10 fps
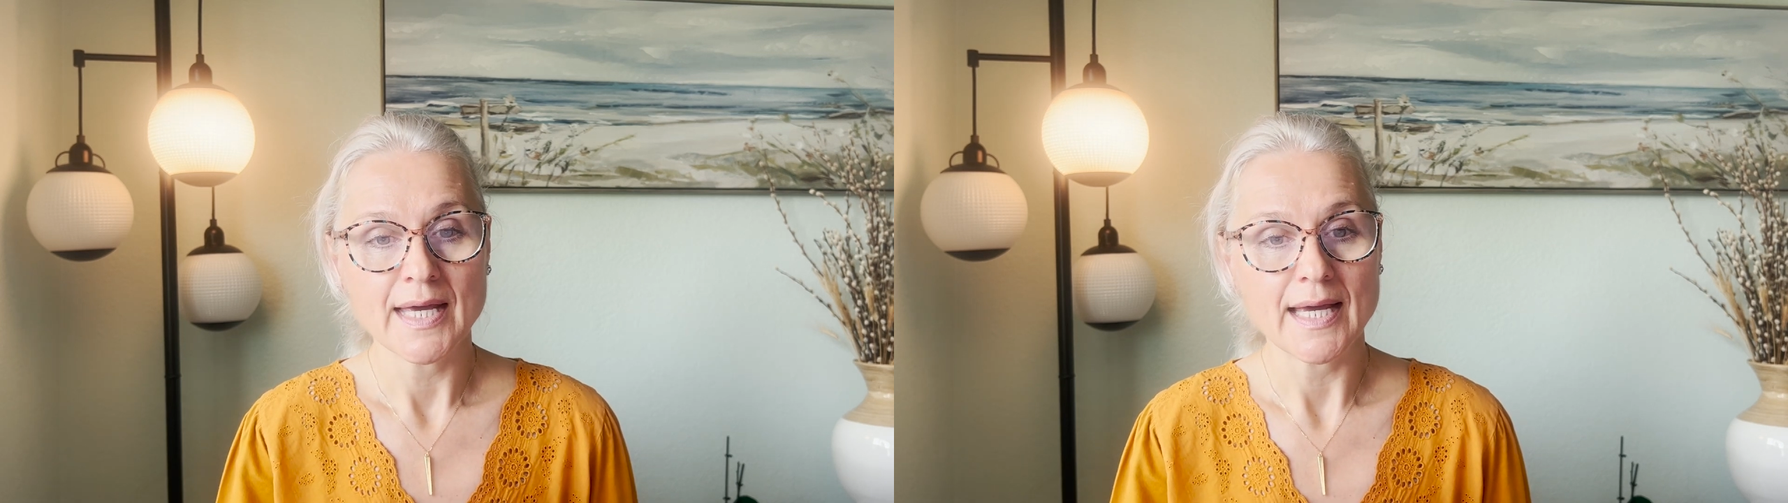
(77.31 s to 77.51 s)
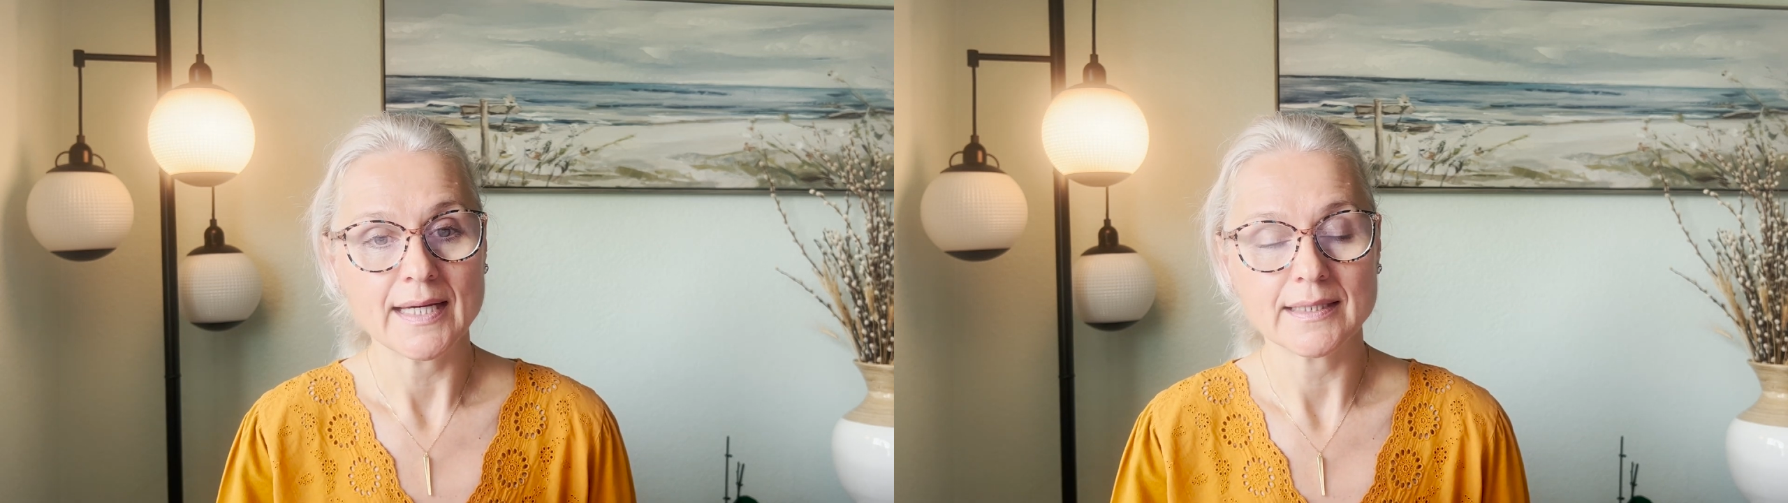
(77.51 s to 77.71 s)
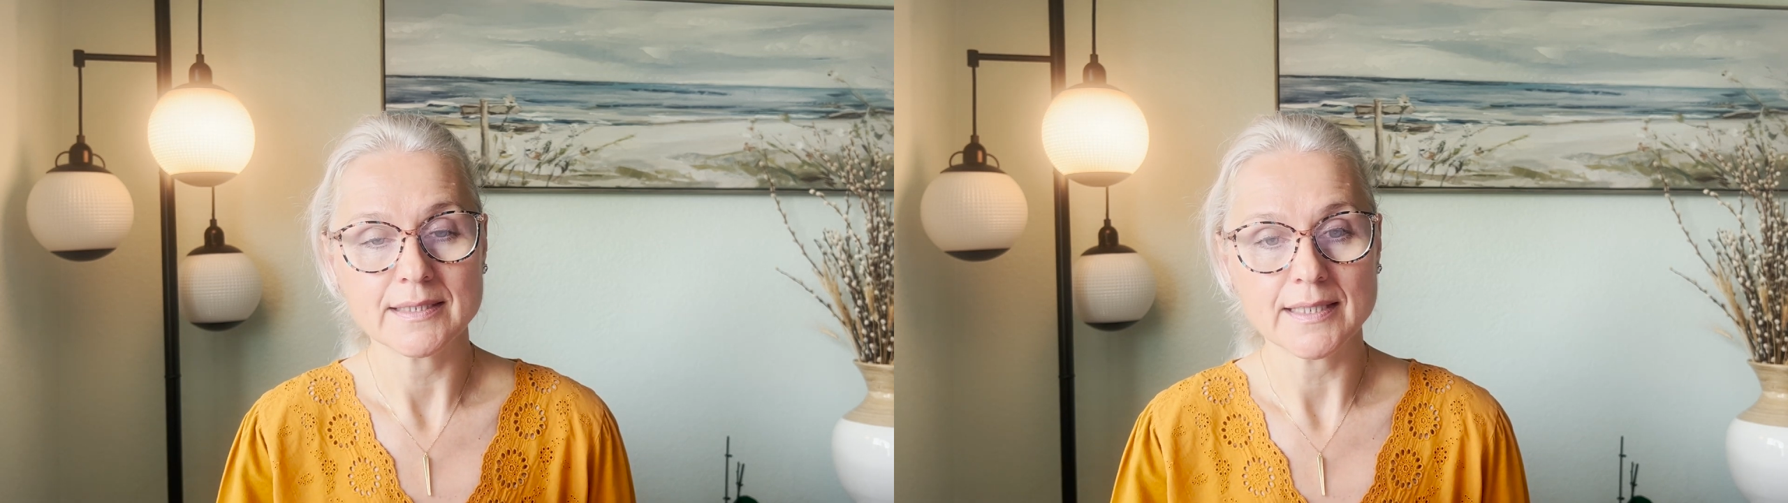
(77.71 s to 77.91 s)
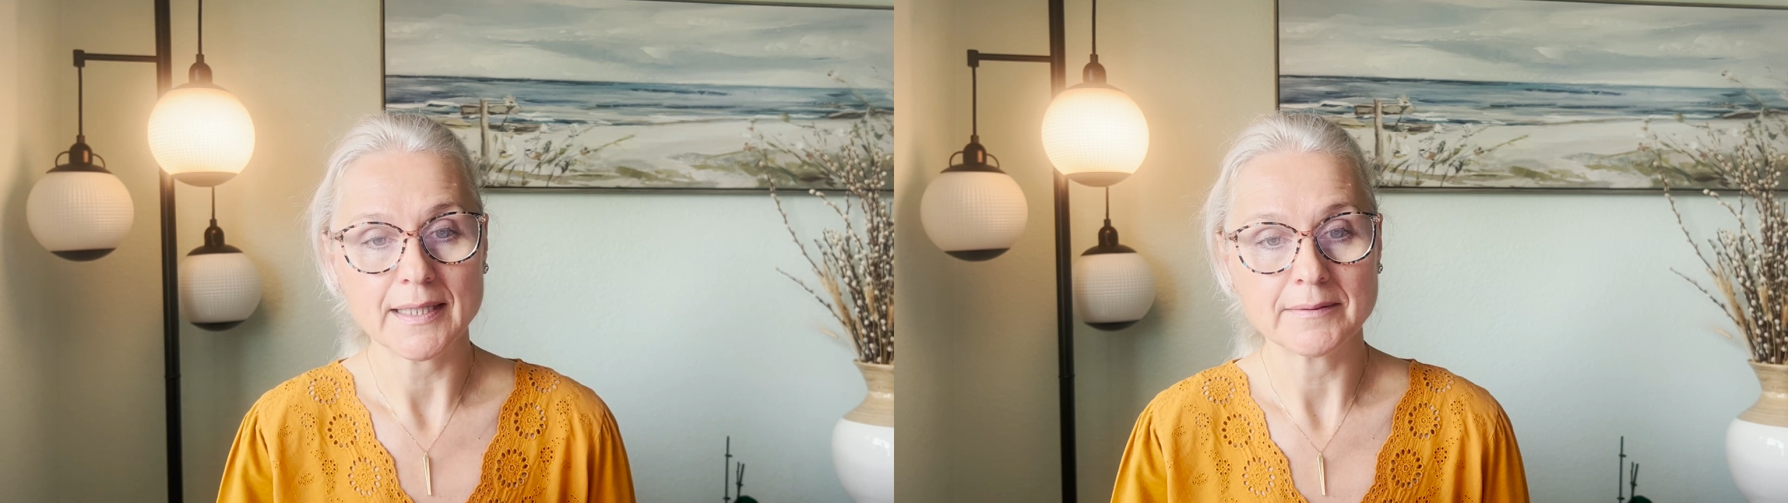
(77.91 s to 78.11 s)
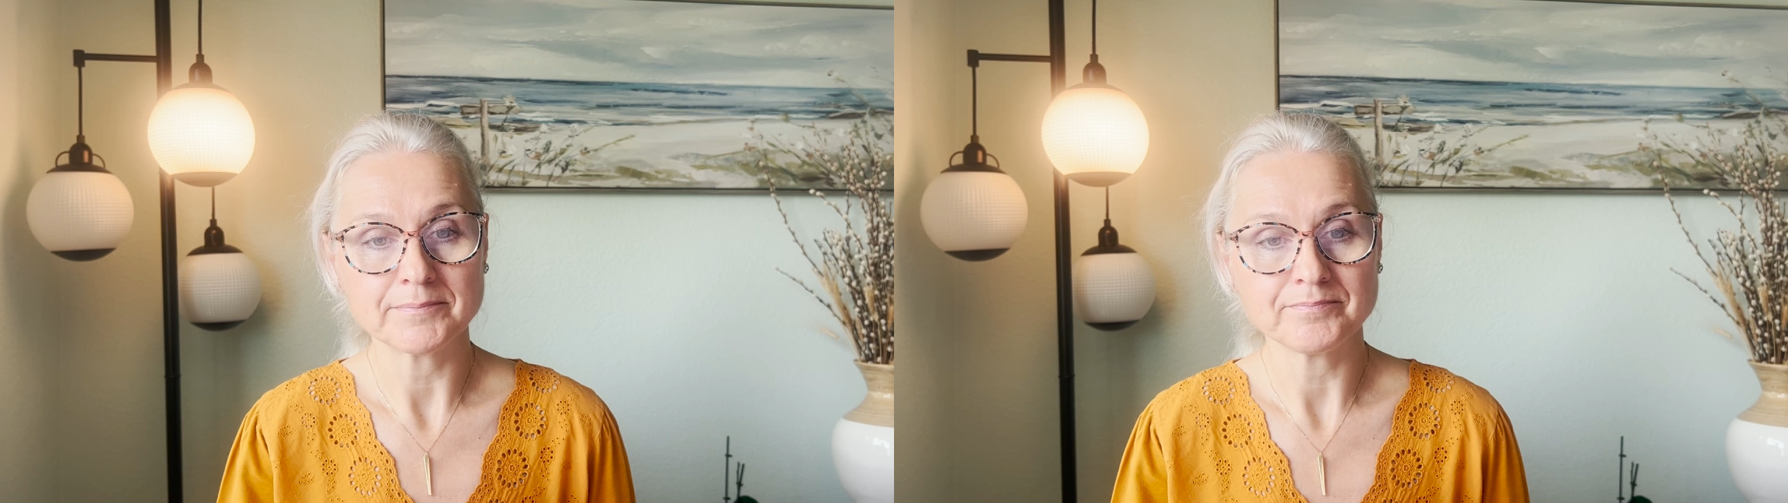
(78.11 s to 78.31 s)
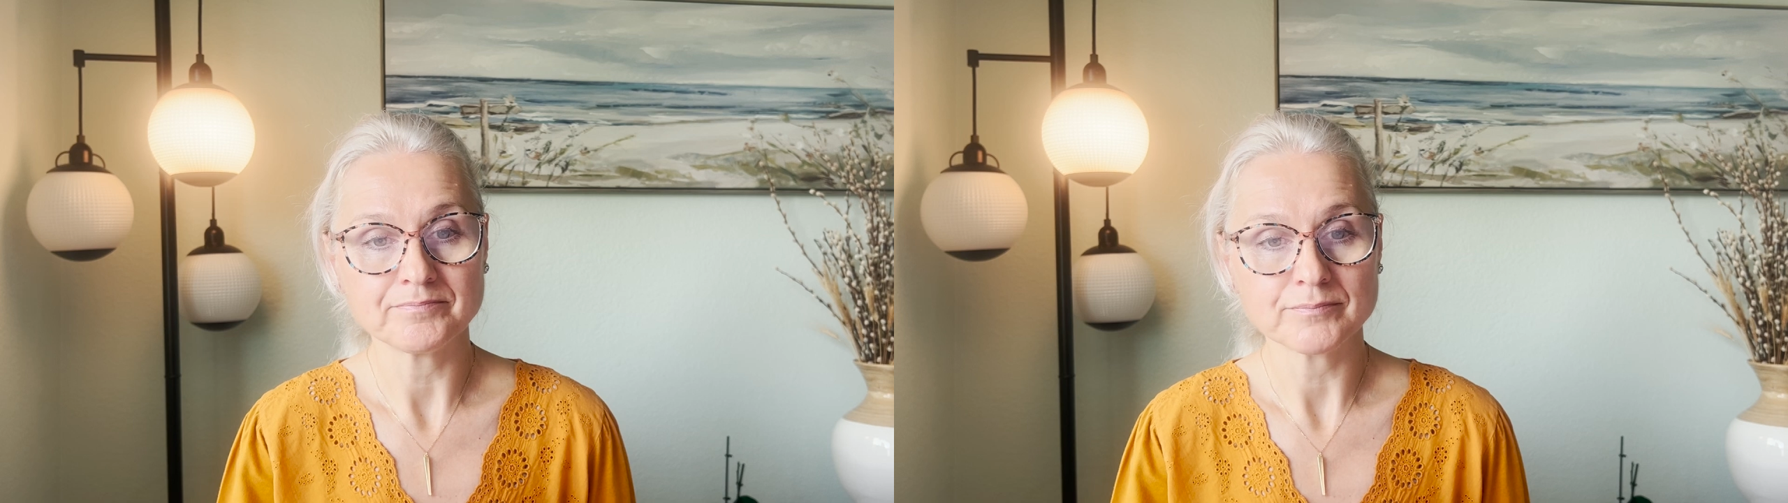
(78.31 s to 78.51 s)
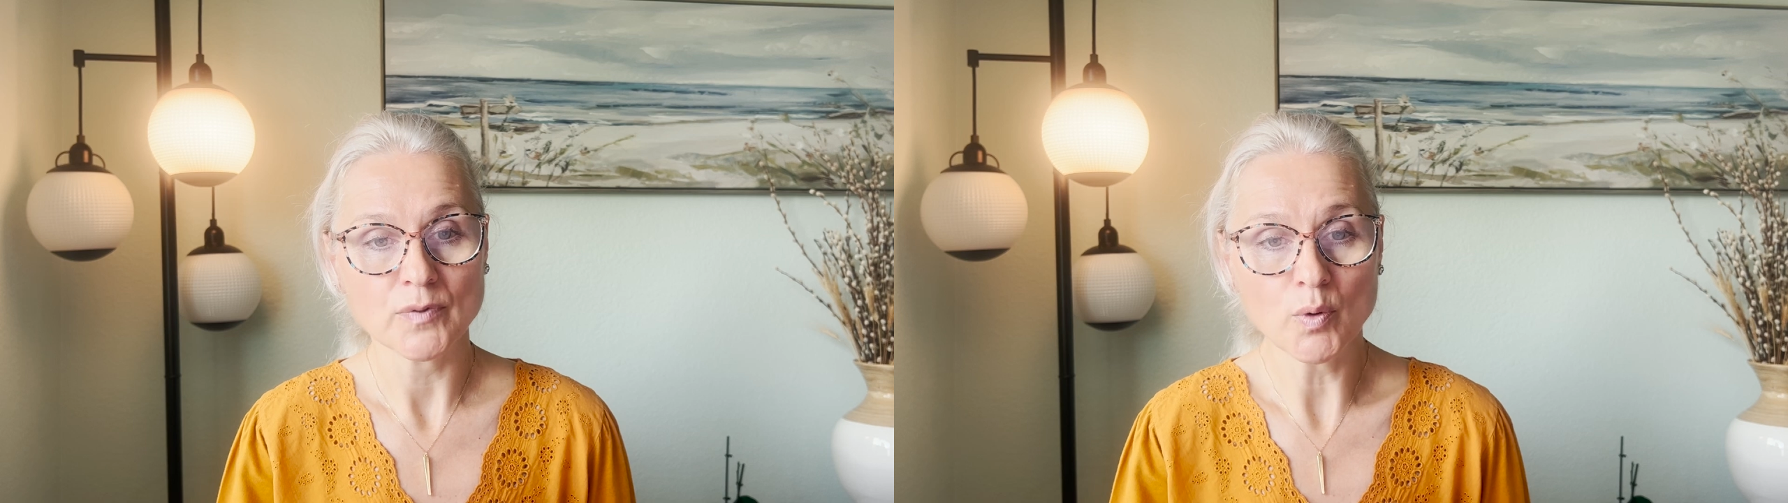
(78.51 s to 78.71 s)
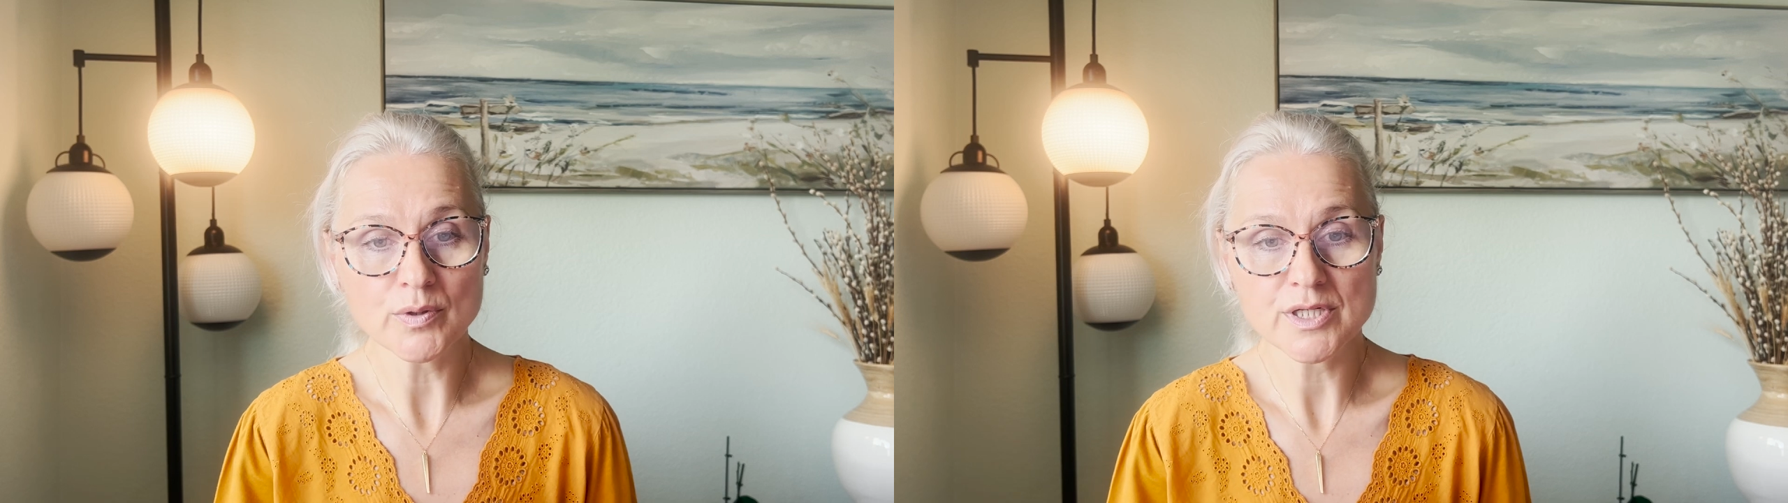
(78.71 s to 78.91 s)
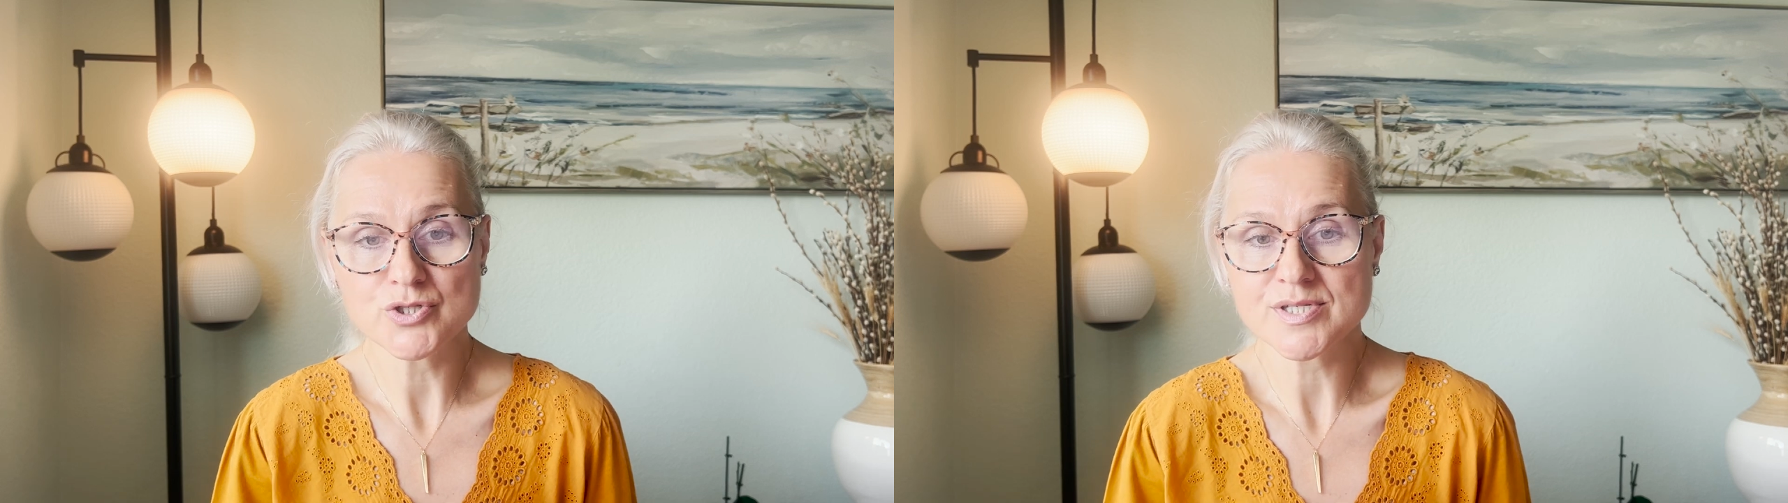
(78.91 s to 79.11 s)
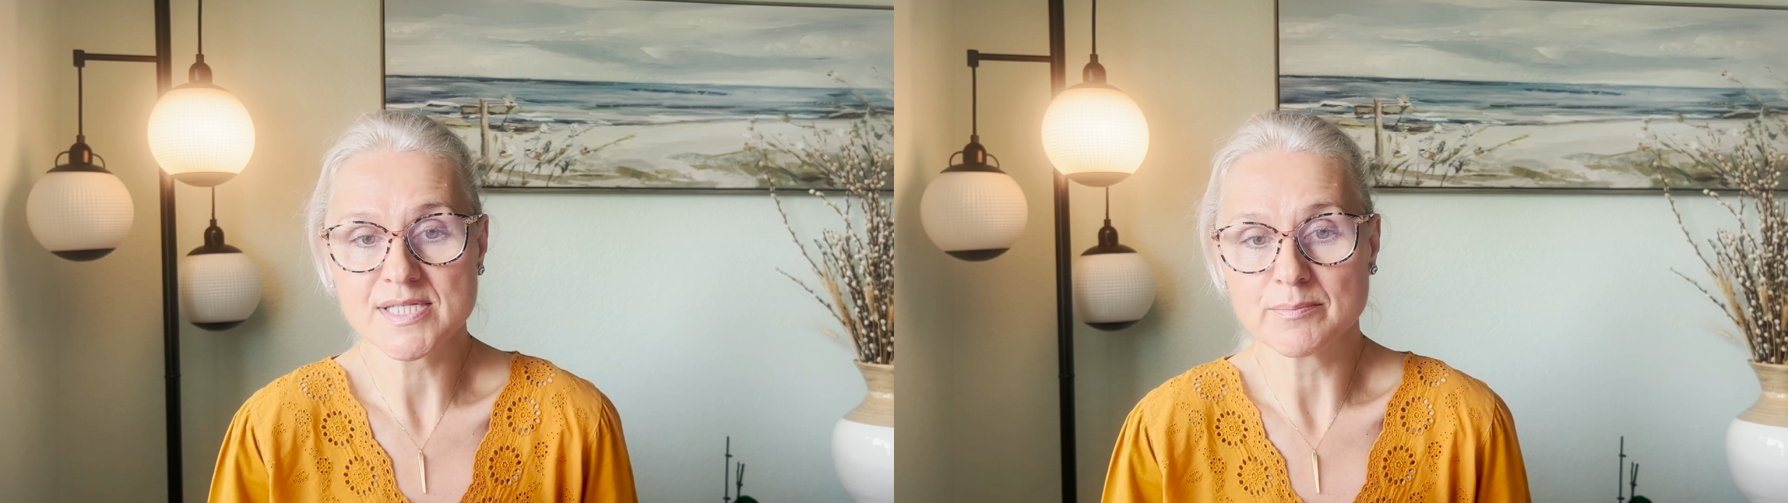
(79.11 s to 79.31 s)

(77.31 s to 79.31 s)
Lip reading: and or they just